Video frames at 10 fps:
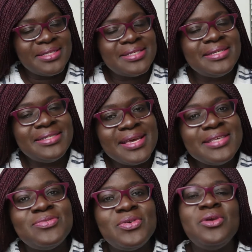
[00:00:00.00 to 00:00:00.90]
In
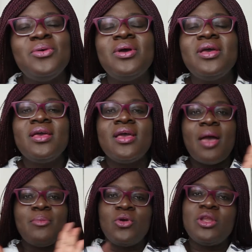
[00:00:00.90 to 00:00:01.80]
today's video,
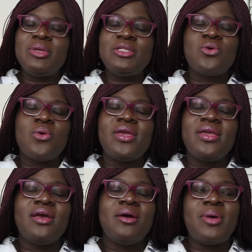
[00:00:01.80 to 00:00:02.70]
I'm gonna be
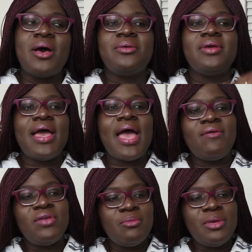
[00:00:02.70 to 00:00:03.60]
talking about
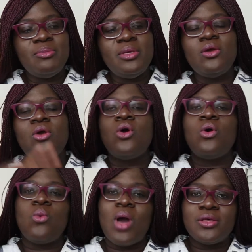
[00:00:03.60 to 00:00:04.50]
having a baby
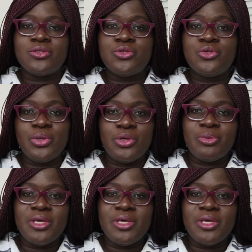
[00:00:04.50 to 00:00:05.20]
whilst doing your